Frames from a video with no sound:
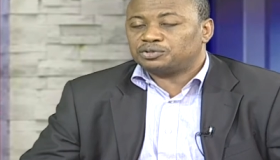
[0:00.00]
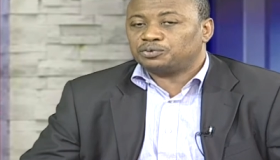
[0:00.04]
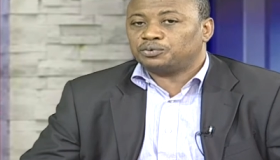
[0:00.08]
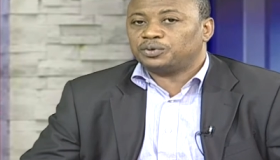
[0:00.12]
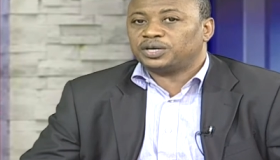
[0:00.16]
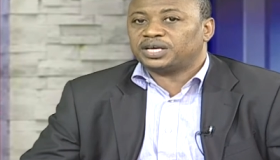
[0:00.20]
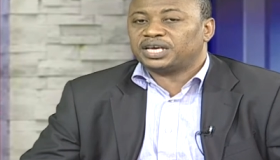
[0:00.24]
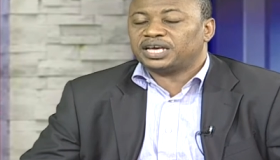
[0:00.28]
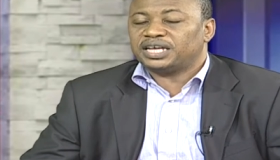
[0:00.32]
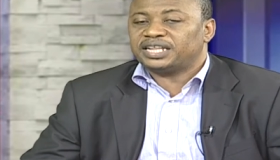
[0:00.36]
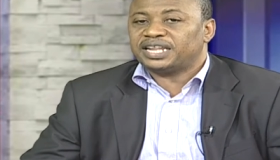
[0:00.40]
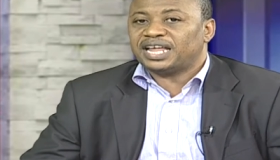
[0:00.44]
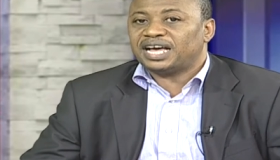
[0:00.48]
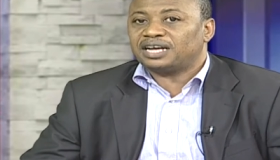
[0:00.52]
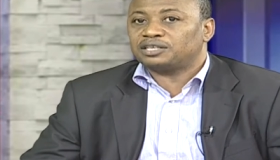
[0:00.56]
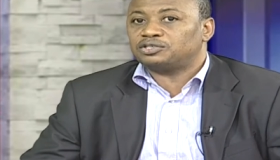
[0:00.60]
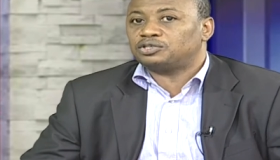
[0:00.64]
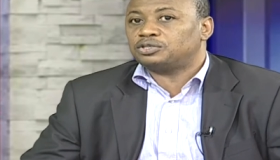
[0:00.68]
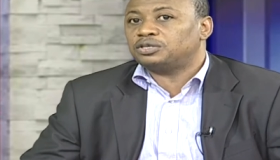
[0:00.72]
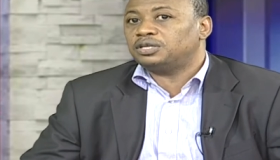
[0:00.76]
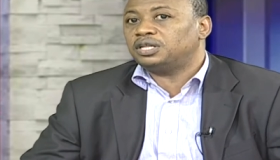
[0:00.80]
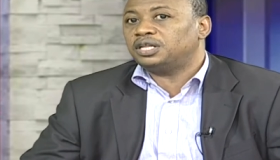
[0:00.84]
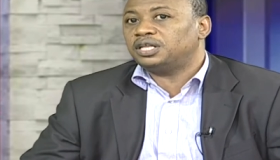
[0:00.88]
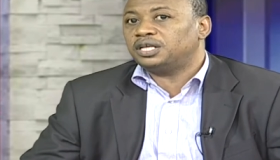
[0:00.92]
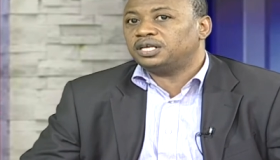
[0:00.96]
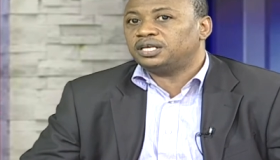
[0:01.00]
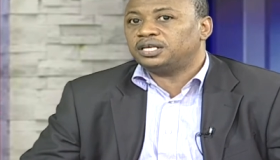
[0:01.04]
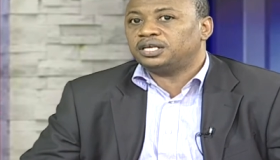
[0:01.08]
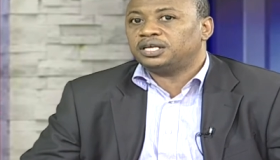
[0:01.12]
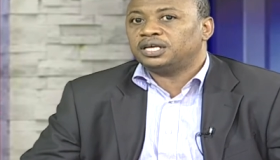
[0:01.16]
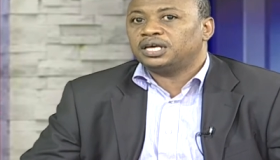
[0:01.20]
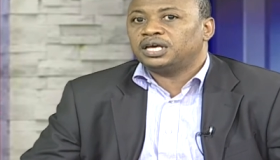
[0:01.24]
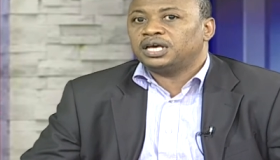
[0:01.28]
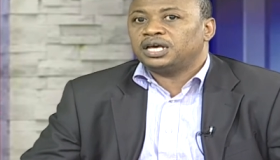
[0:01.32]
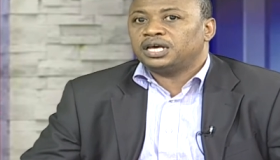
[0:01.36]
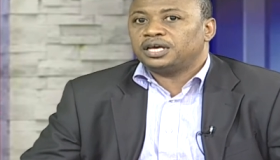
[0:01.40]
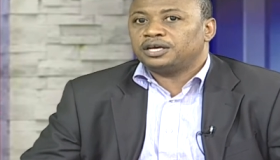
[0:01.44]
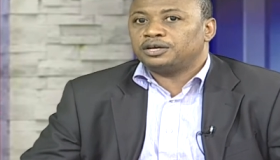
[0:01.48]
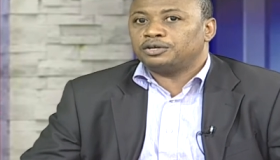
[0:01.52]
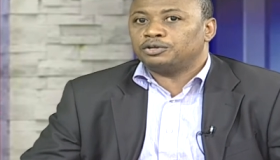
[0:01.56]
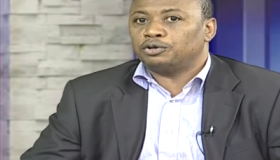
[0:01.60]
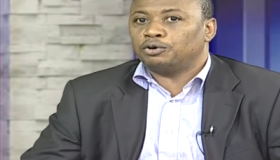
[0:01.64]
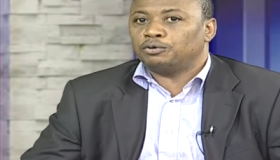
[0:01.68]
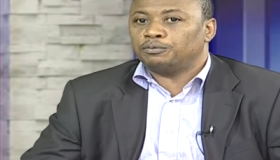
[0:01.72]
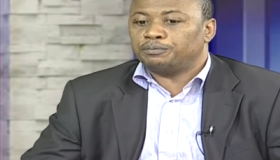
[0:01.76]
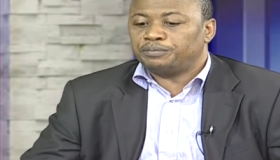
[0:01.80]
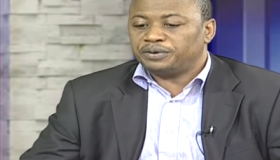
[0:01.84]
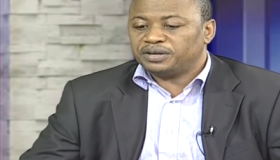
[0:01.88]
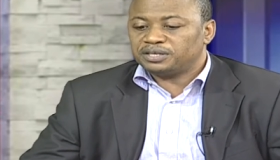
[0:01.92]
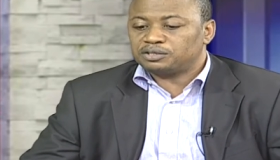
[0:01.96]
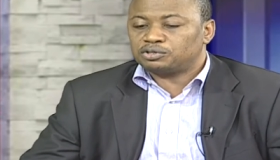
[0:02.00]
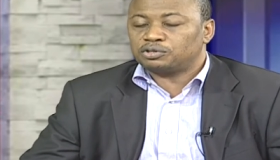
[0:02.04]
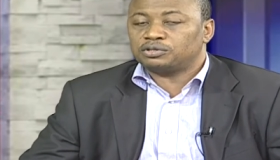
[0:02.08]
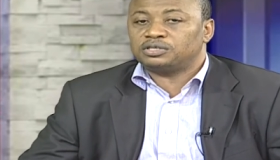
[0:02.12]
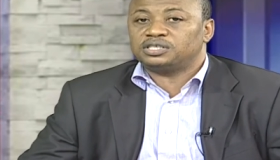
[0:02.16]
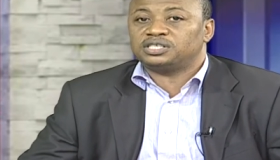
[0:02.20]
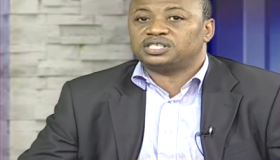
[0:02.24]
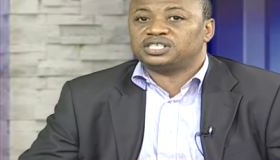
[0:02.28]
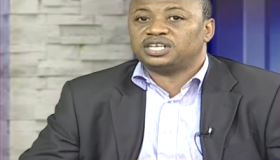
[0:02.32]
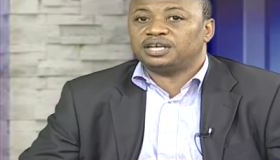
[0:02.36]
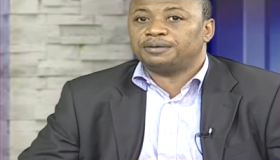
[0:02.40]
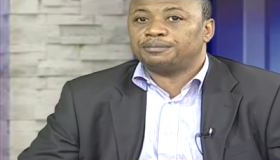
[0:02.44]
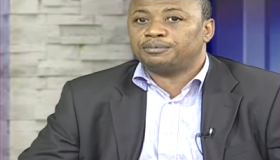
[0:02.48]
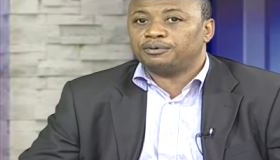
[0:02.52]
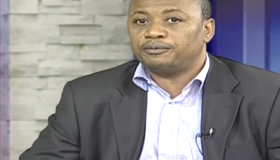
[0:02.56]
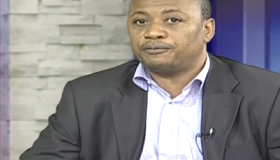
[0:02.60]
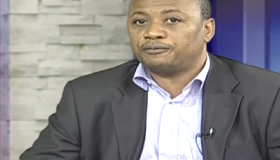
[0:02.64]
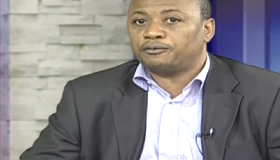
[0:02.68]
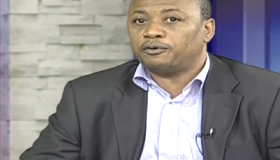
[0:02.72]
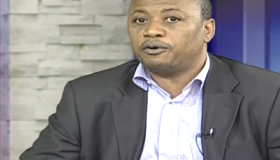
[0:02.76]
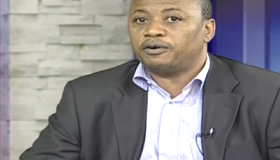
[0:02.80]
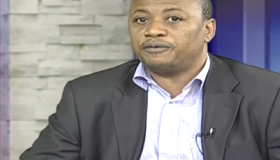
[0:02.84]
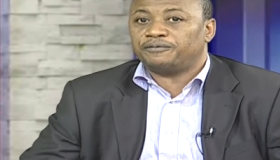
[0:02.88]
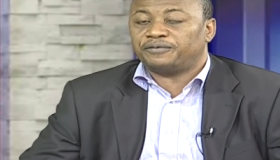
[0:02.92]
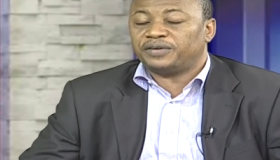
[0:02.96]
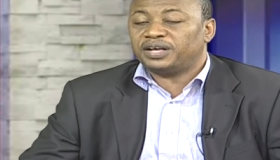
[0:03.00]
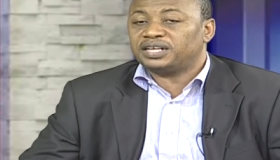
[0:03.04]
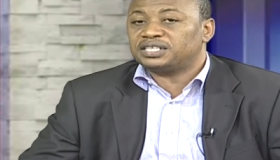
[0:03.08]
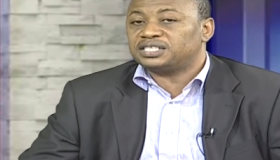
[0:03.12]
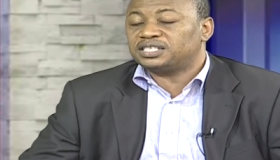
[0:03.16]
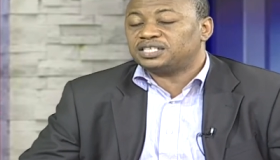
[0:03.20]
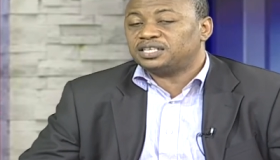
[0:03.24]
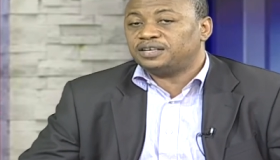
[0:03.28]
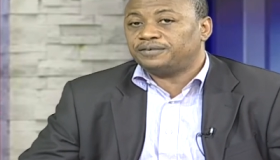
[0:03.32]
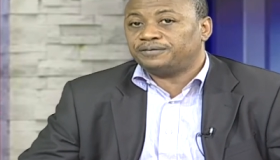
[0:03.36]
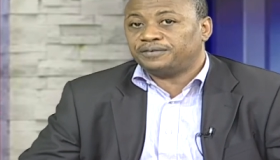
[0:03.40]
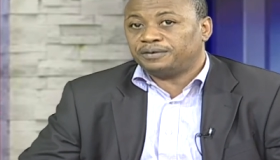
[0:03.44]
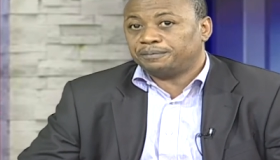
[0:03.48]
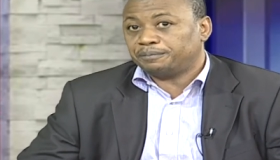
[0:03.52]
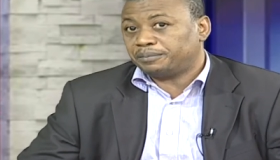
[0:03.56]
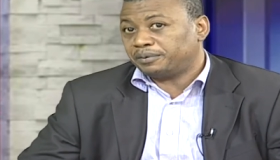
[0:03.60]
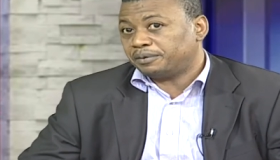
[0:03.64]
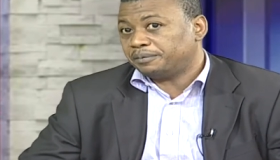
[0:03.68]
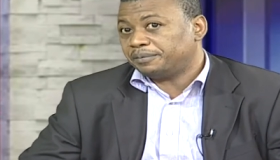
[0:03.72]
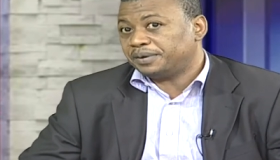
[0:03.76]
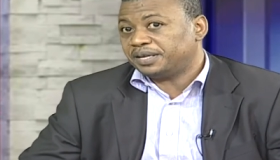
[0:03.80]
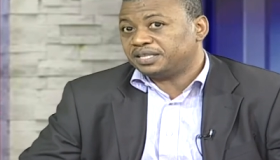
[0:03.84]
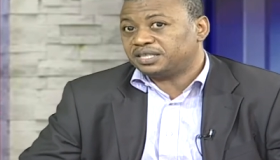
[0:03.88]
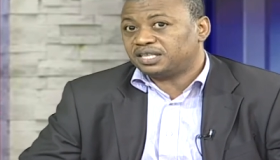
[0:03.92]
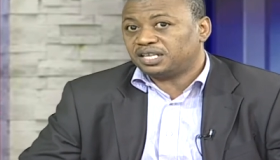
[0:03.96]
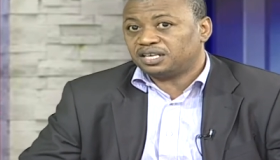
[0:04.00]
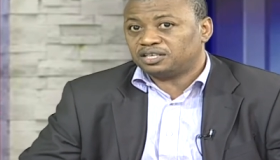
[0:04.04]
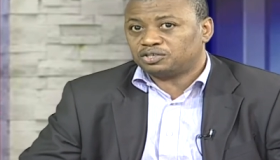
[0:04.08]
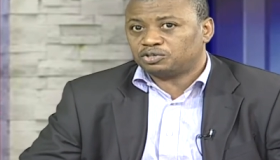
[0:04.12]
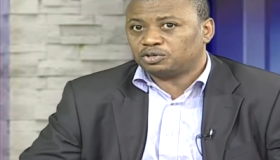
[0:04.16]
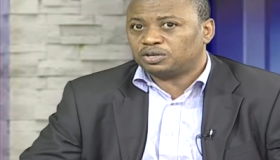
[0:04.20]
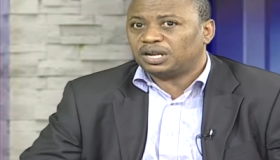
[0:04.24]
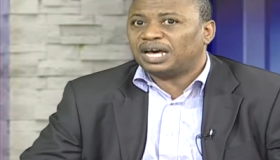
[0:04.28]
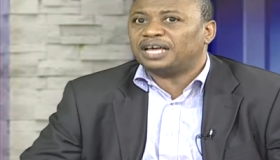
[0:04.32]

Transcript: we can actually mm you know, bring to the table for effective implementation.